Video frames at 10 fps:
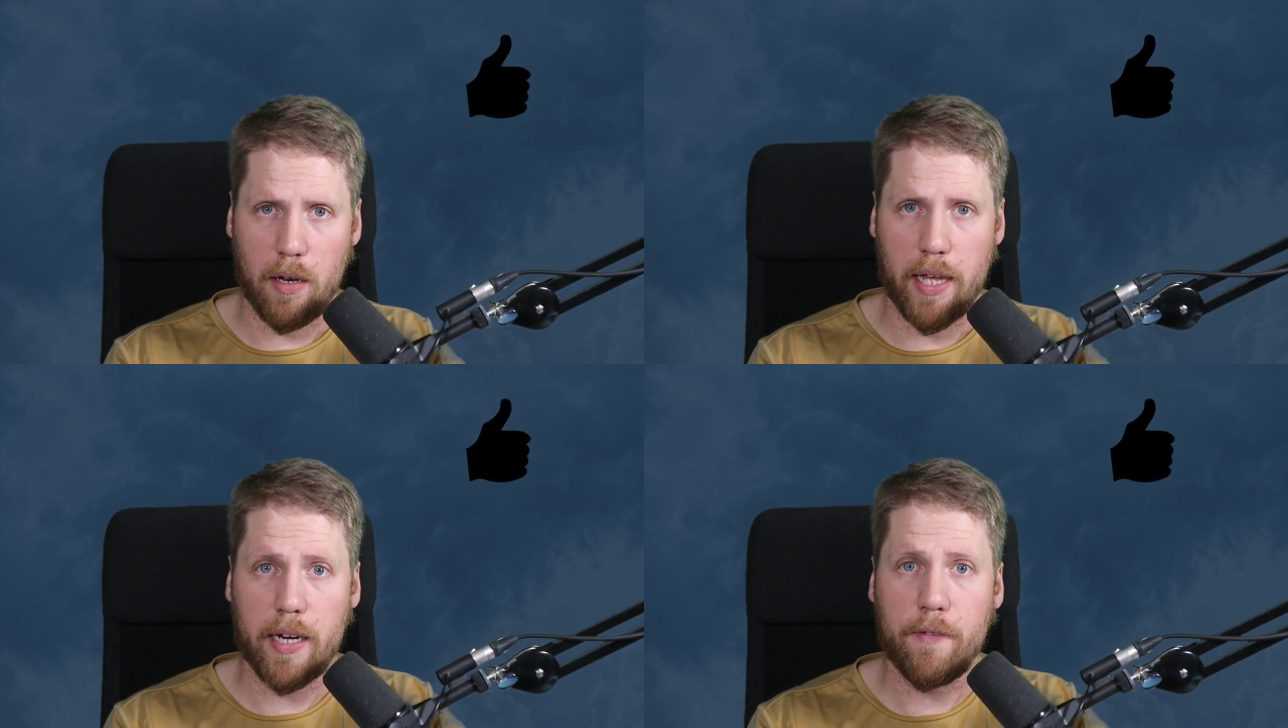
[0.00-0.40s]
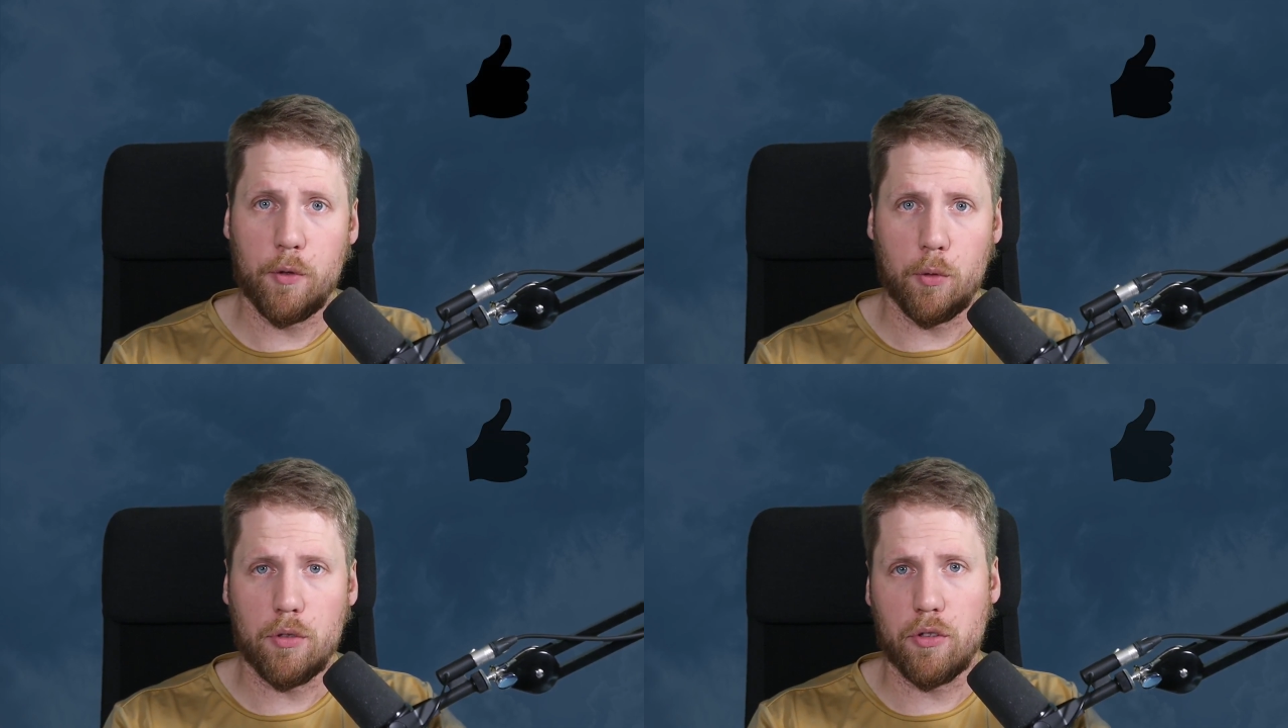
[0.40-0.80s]
and if you
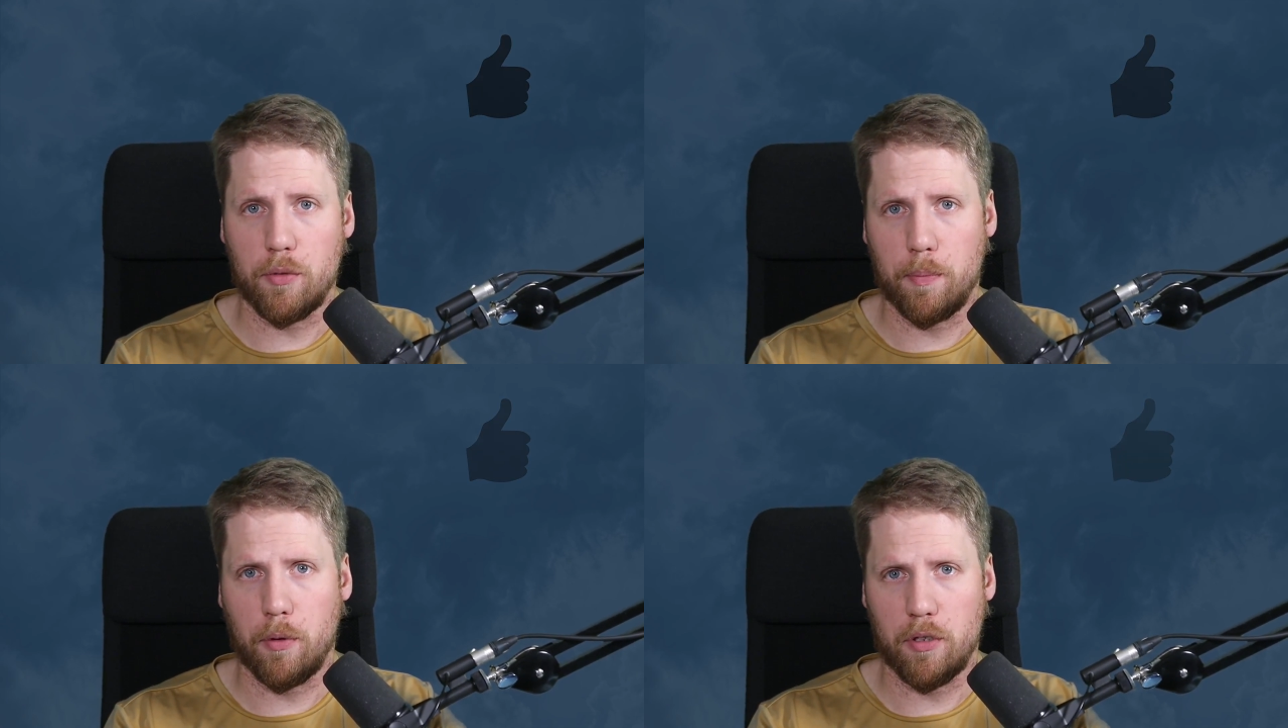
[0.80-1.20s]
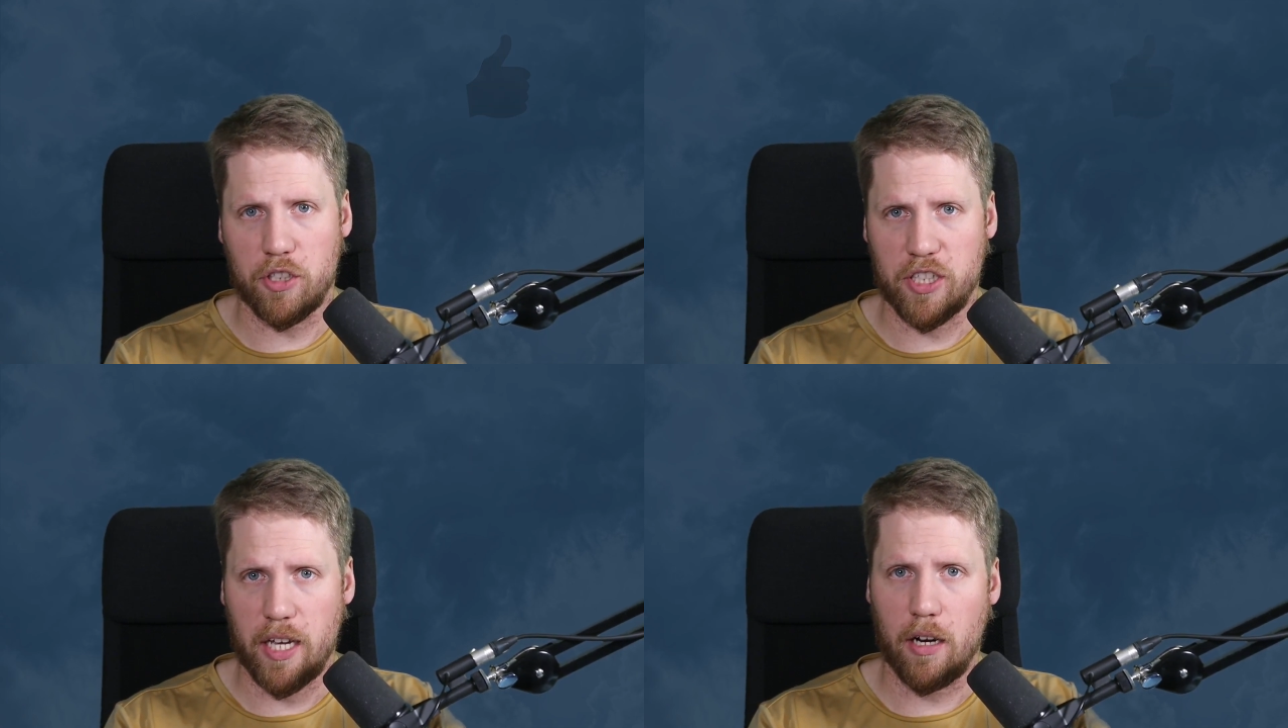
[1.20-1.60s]
want to support the
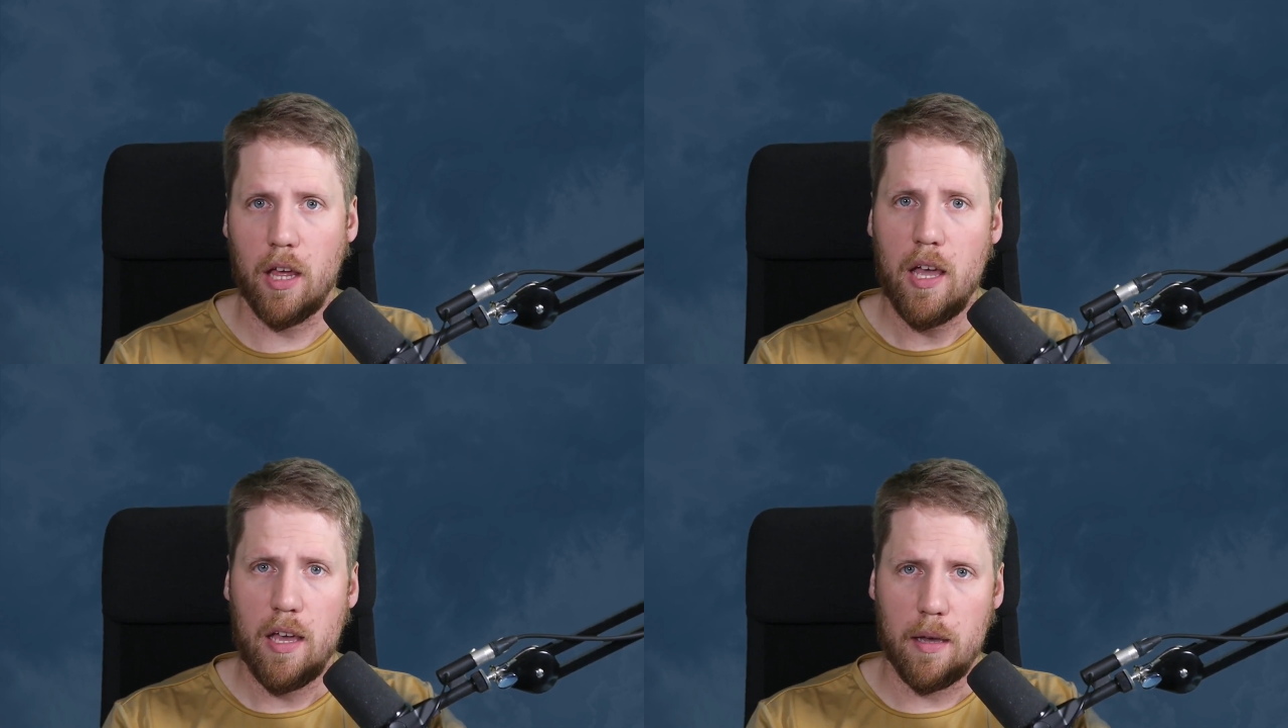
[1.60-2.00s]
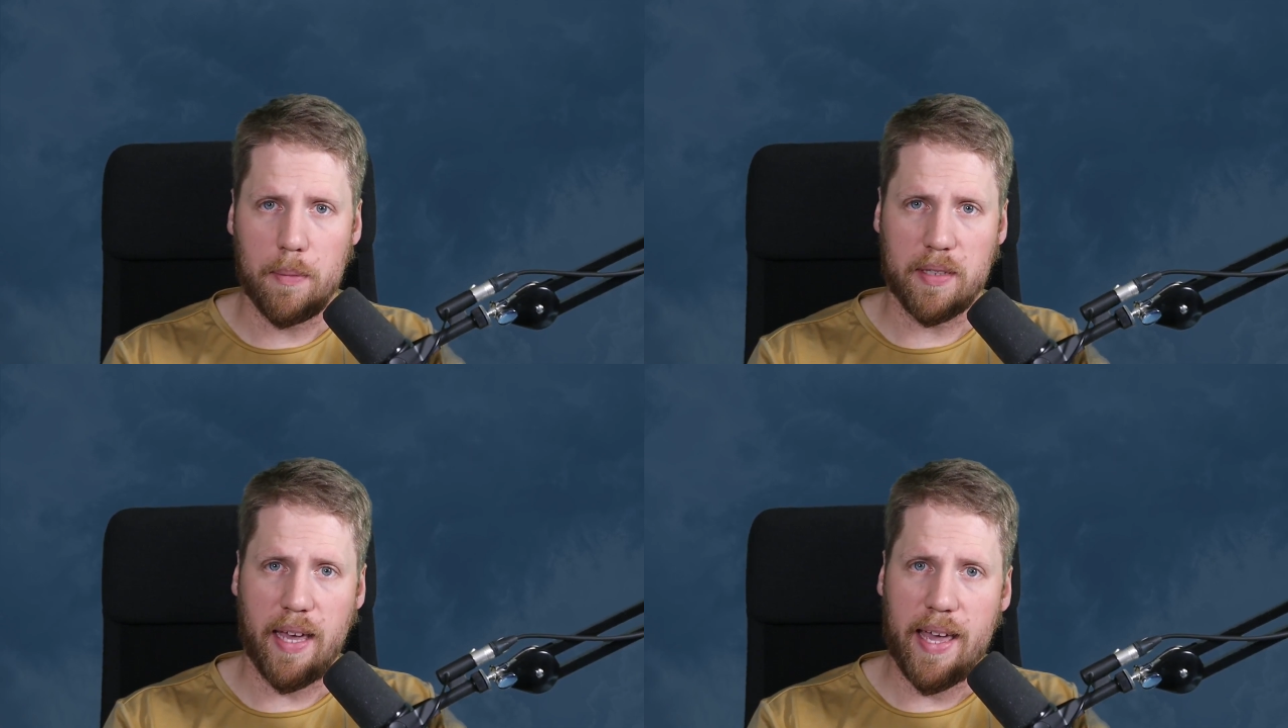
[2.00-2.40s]
channel a
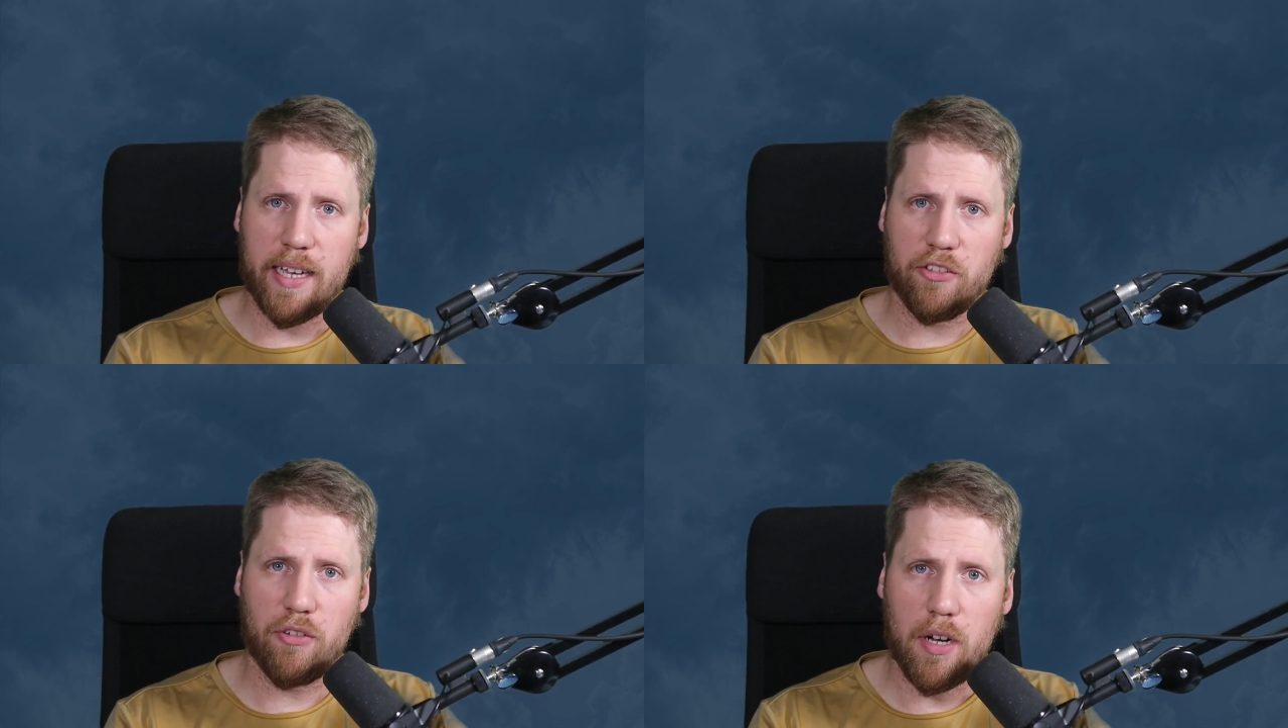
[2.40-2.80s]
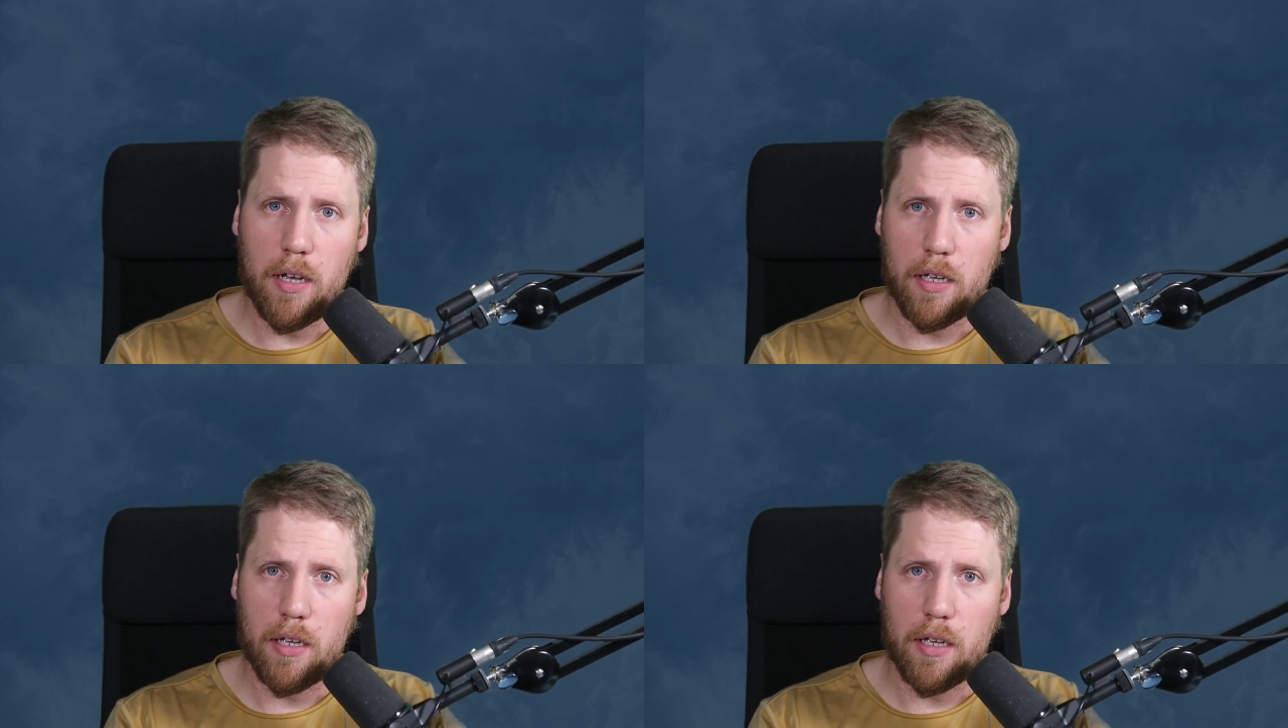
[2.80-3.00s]
bit extra,